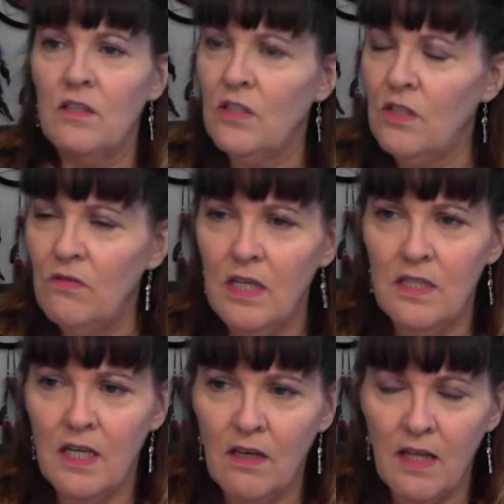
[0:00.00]
you need
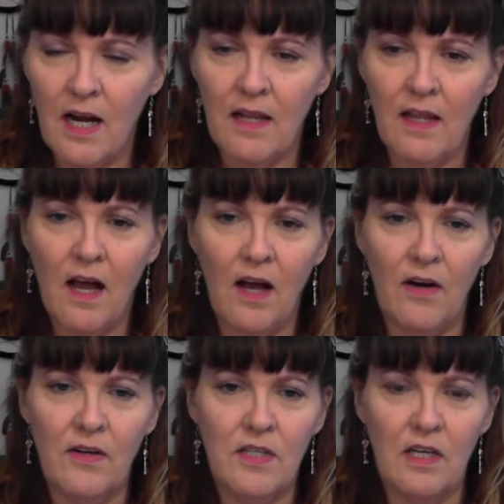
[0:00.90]
to heal that out of the
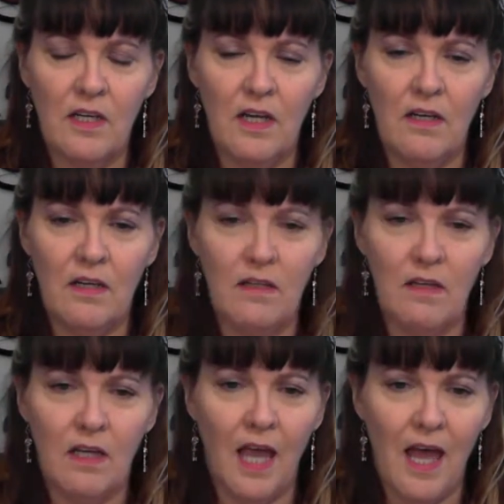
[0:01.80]
heart.
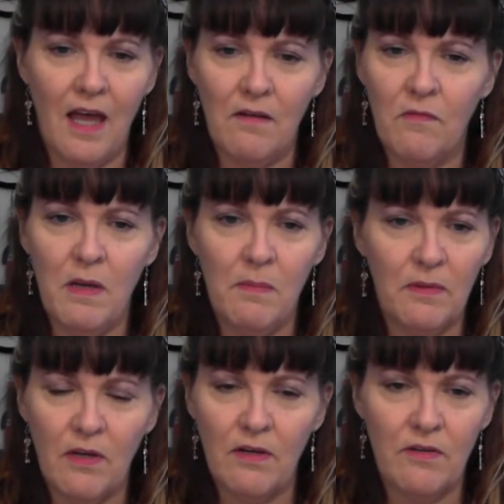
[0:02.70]
And again, if people
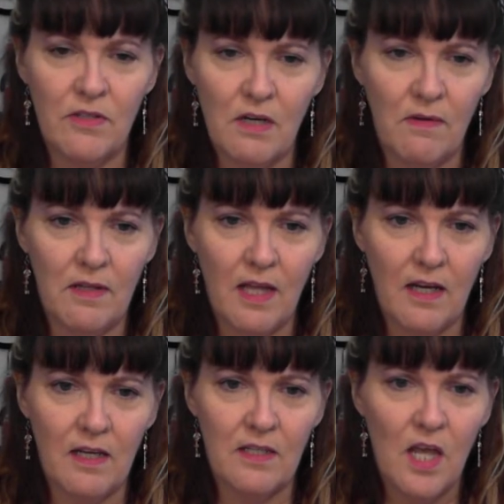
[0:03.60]
don't understand what that
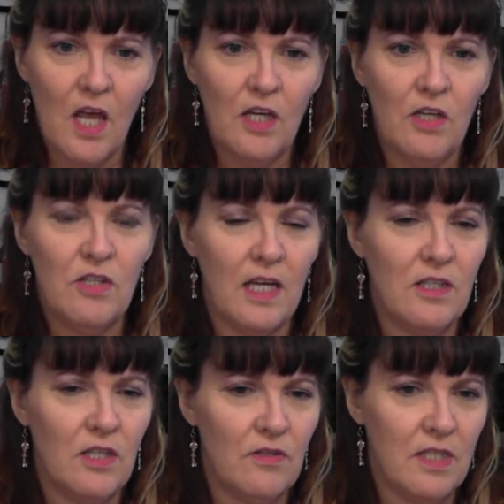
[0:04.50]
is, you
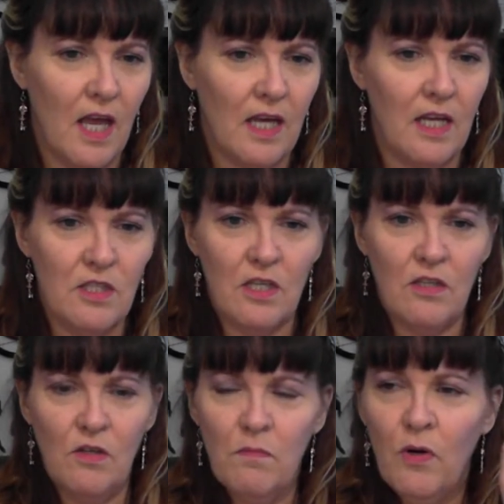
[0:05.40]
take 2 seconds
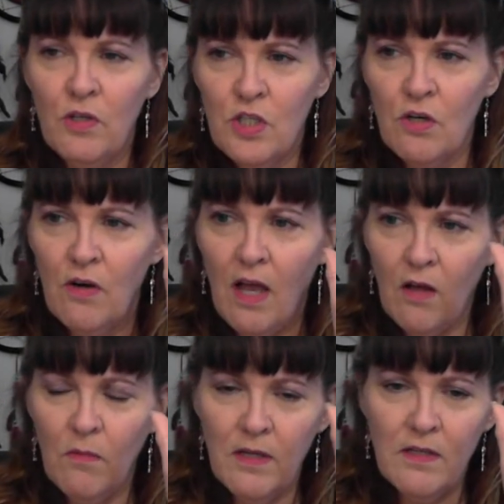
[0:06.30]
and you put your
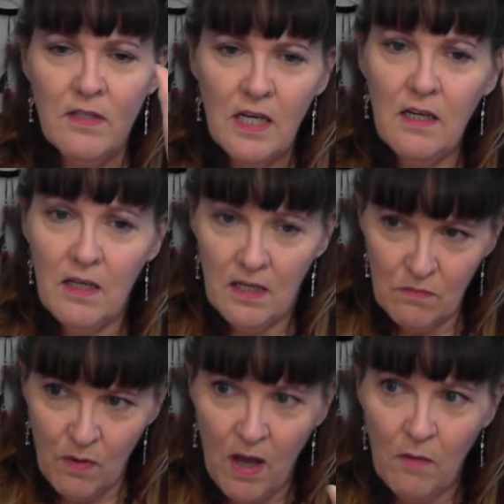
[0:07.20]
L1D
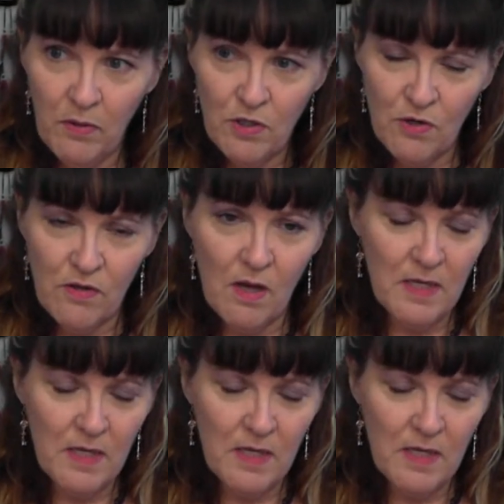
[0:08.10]
as well, put your thumb